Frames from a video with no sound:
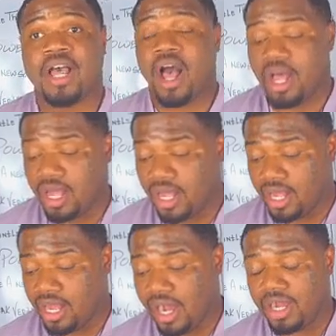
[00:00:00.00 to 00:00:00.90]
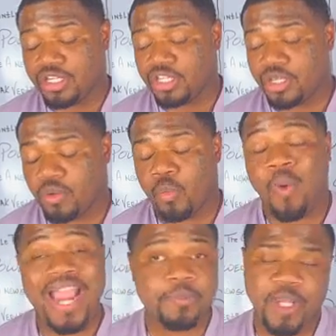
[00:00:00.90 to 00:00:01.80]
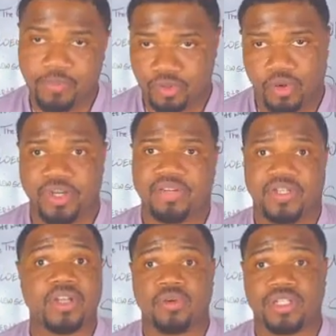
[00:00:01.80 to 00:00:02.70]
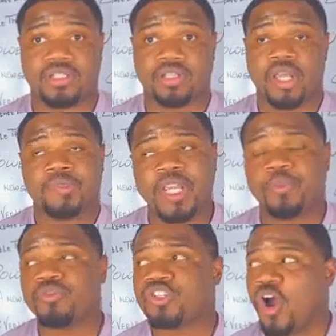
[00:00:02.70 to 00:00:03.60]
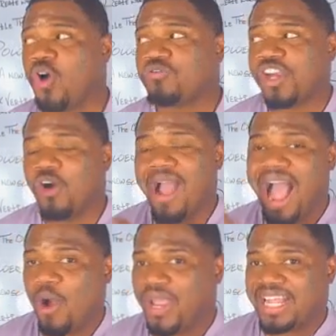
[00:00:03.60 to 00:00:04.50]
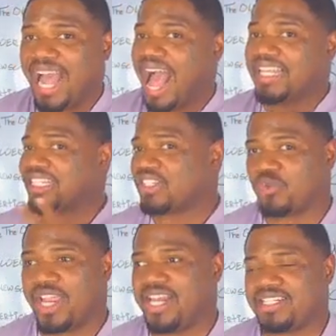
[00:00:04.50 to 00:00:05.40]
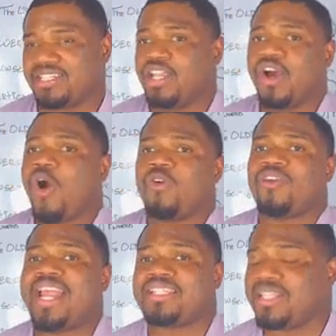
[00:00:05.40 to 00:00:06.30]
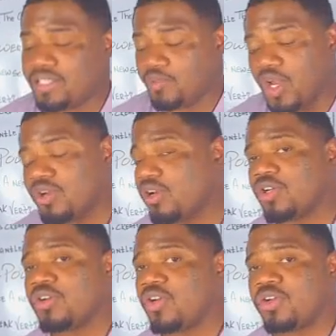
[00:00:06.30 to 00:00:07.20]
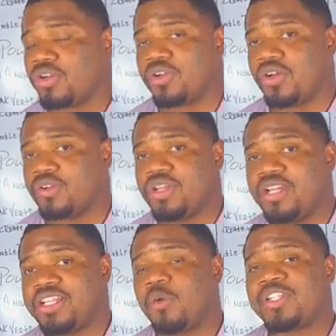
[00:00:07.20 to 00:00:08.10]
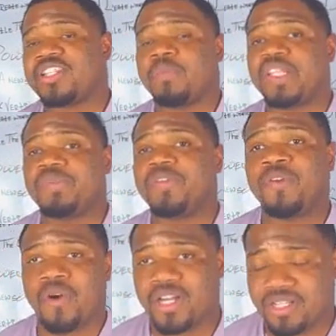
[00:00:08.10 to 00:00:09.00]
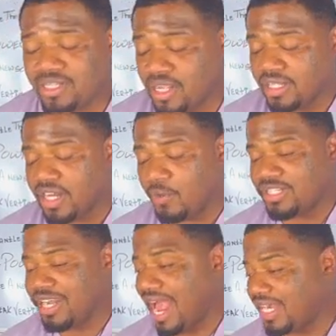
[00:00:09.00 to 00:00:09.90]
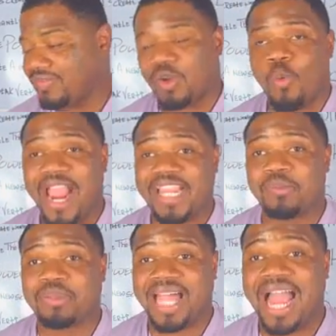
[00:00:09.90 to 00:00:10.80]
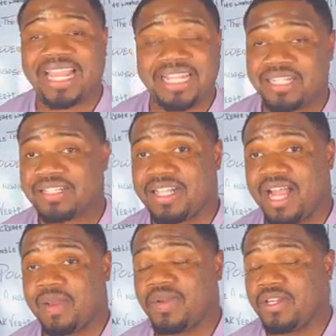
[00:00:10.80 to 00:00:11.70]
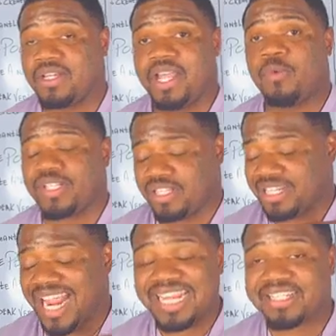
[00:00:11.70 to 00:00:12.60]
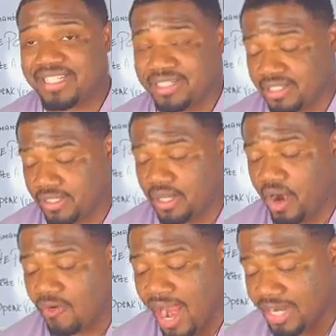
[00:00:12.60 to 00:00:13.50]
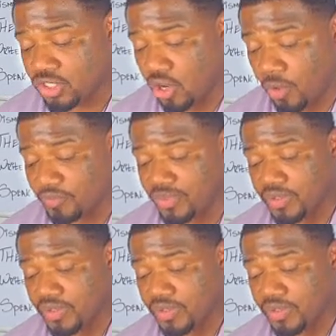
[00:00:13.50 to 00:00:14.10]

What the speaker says: White people don't even know this. People don't know how it got this way. They just, oh, racism. No. There was something before this. There was not even white and black at this time. It was nations, all right? So,